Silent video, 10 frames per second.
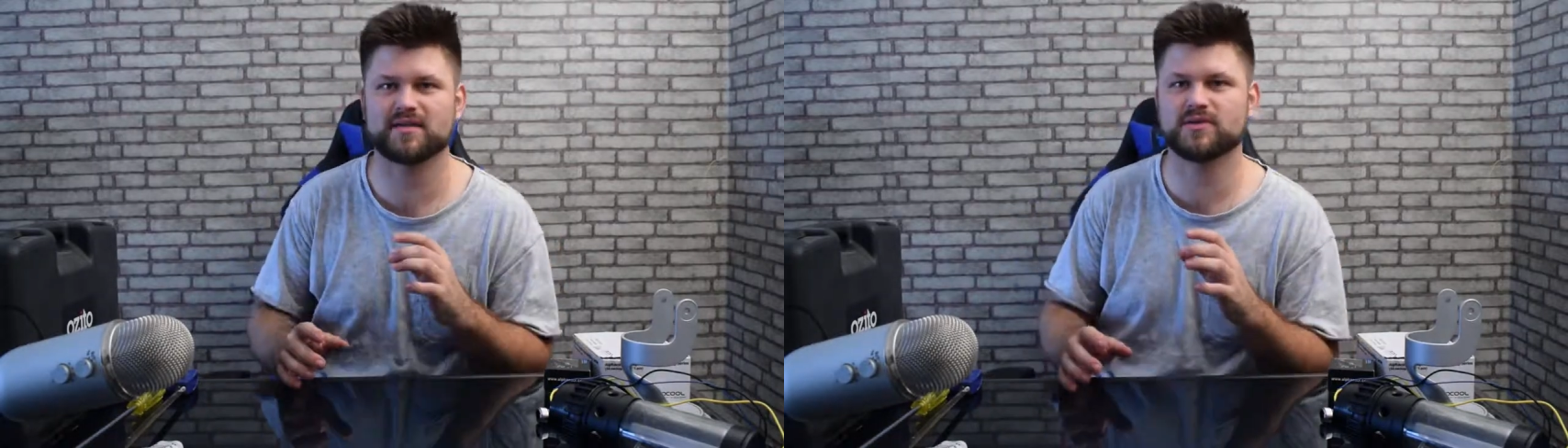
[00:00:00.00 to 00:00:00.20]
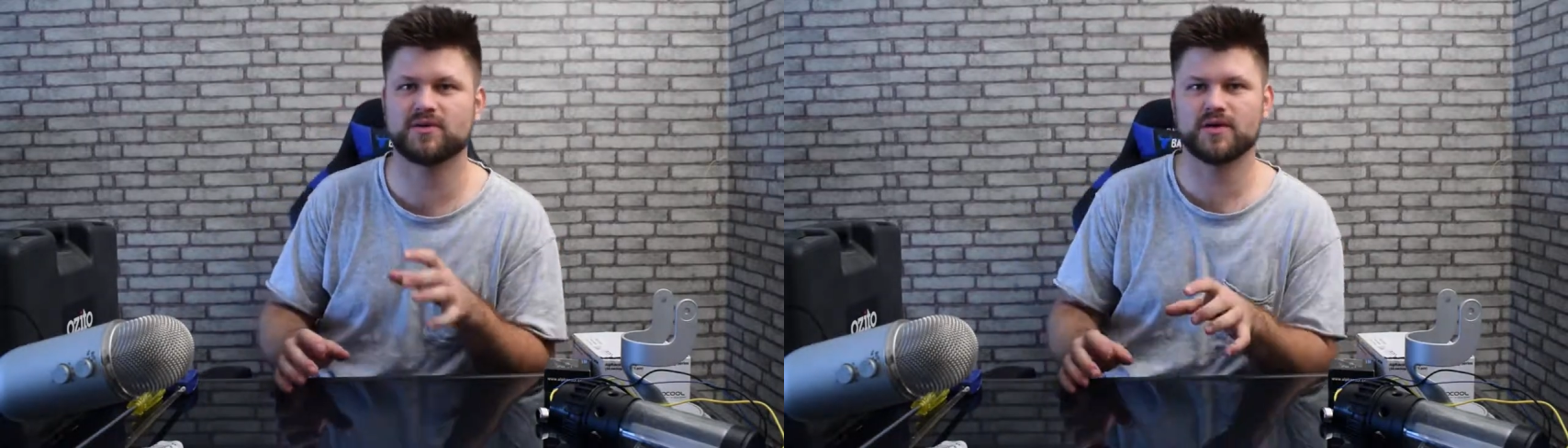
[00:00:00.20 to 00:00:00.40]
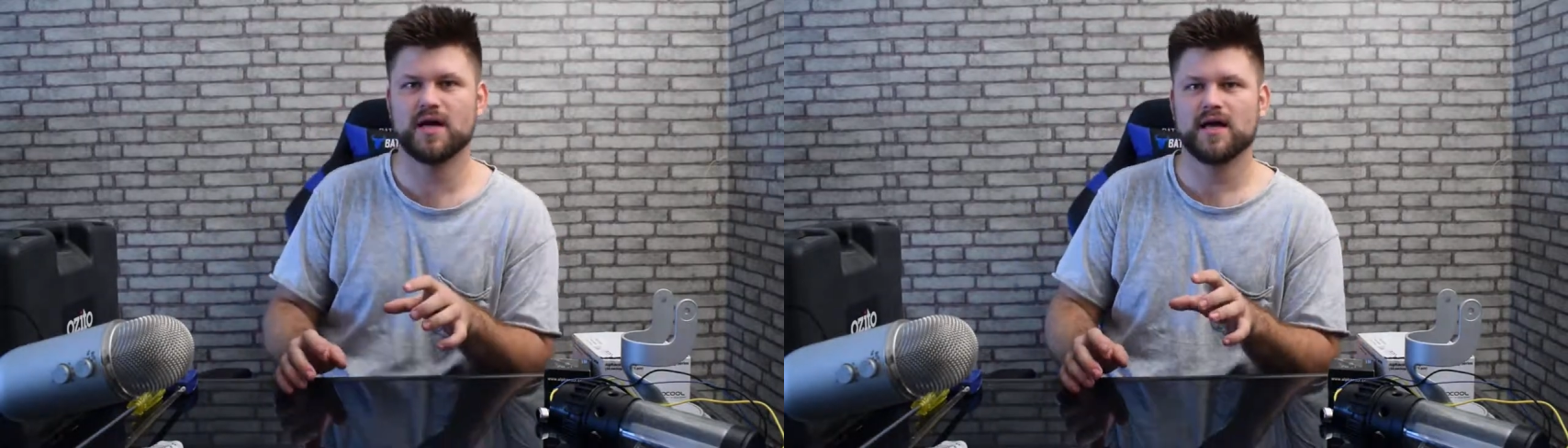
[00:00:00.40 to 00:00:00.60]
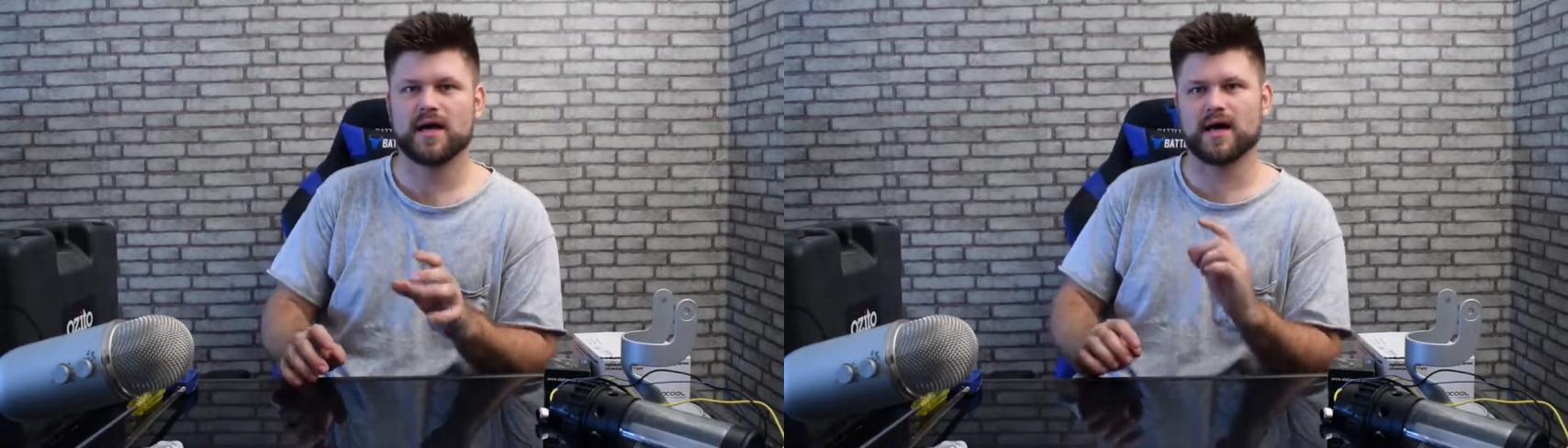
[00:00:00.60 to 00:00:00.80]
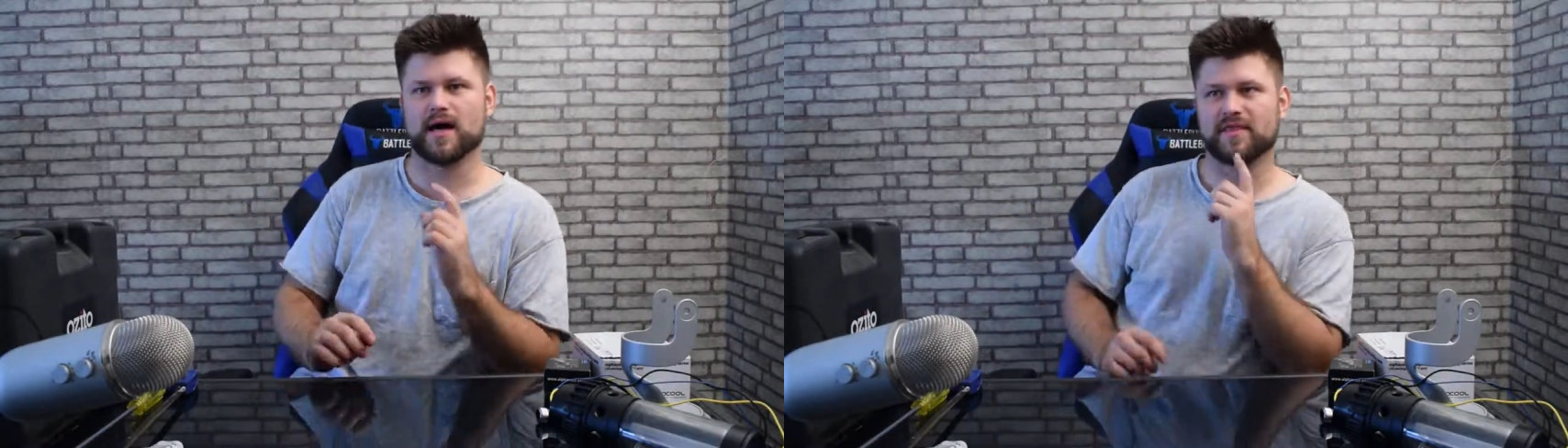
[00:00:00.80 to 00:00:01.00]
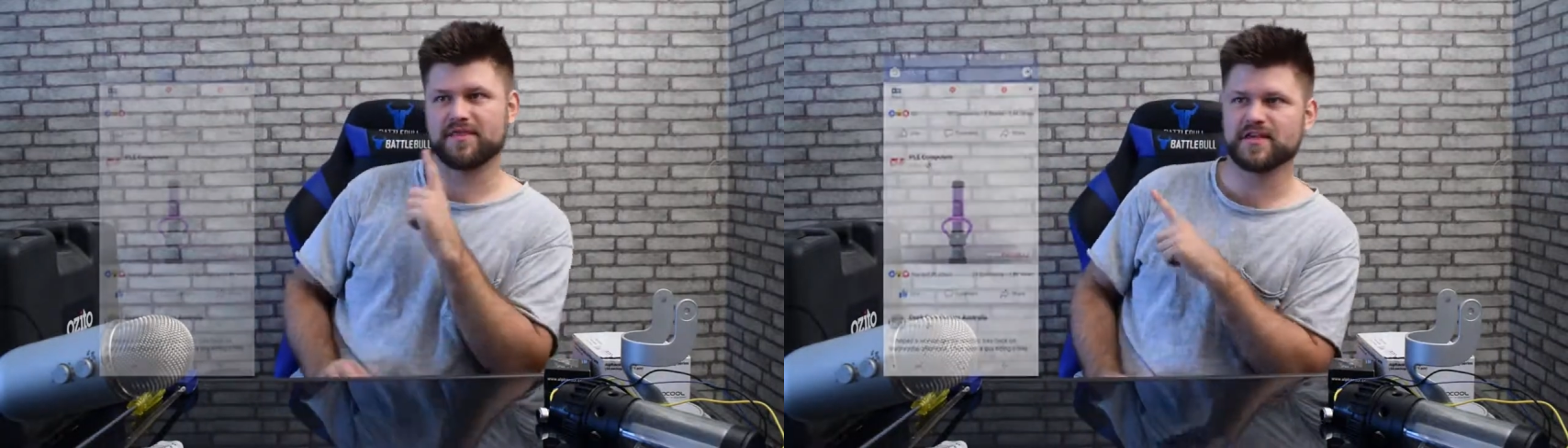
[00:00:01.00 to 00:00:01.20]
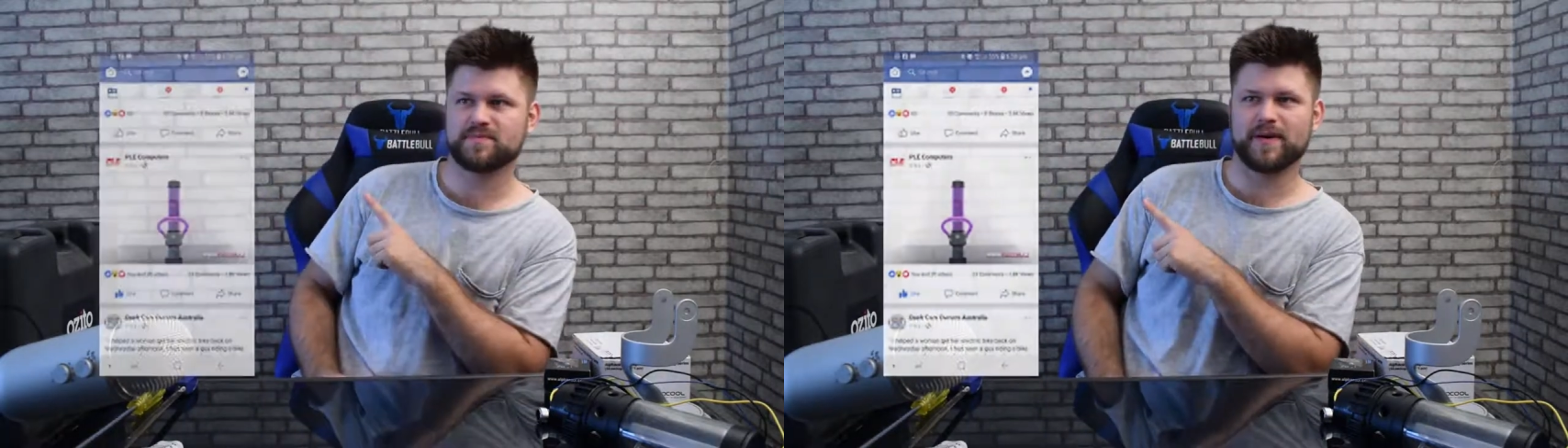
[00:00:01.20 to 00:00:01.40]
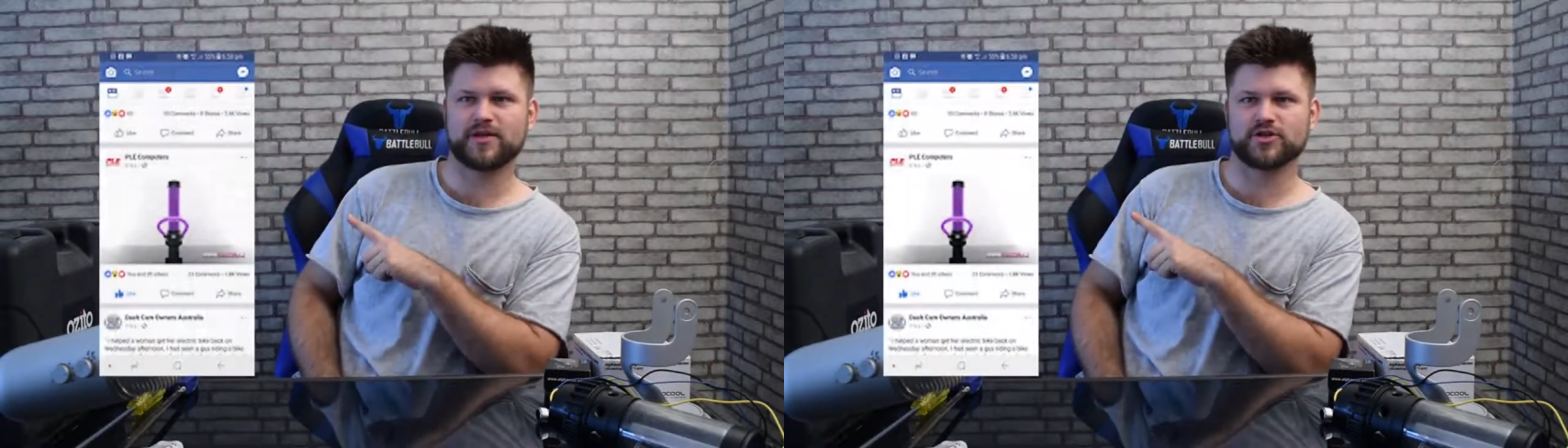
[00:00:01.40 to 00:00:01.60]
saw uh, this
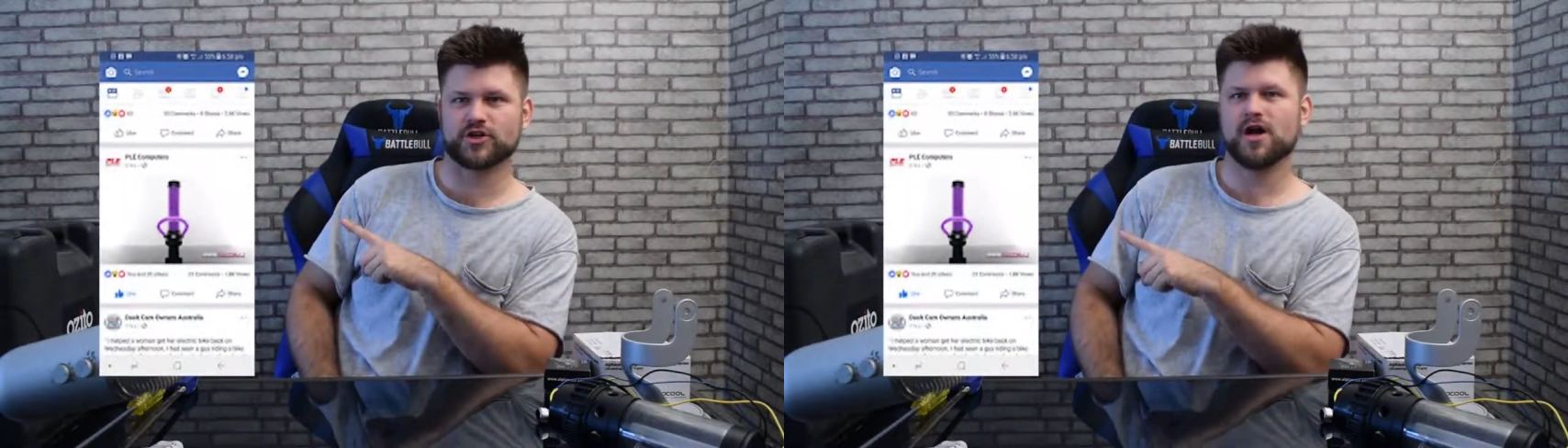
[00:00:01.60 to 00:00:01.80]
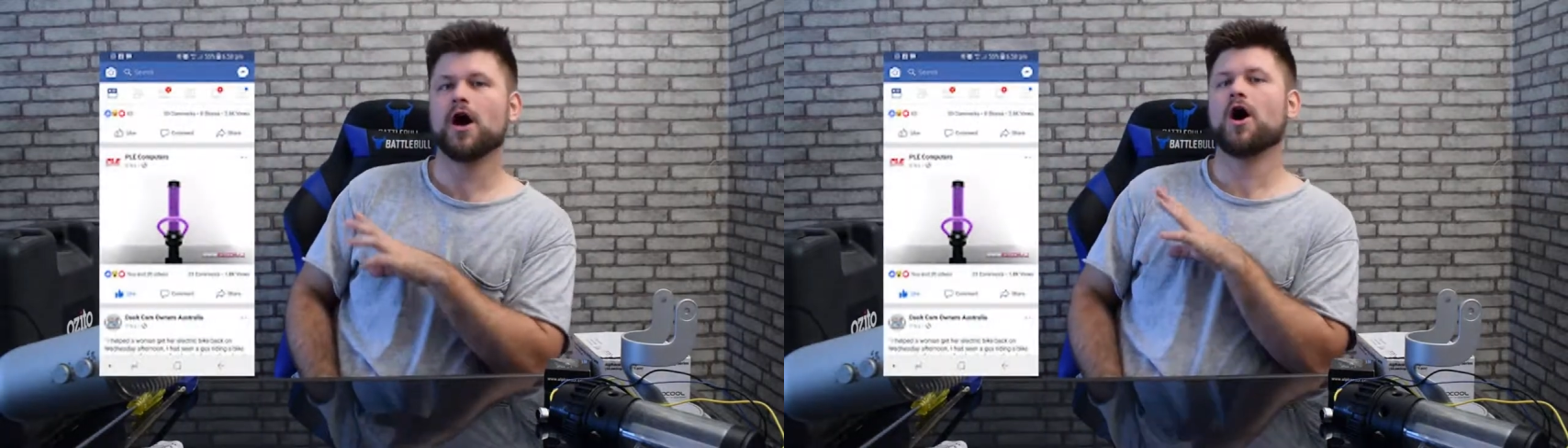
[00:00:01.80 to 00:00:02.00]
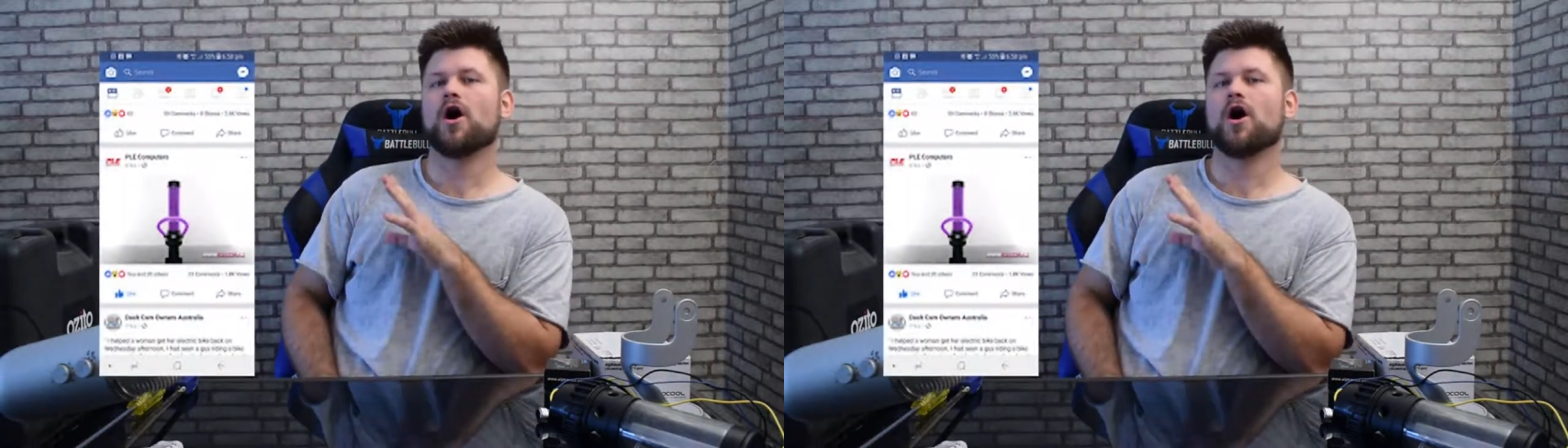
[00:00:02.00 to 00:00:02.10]
picture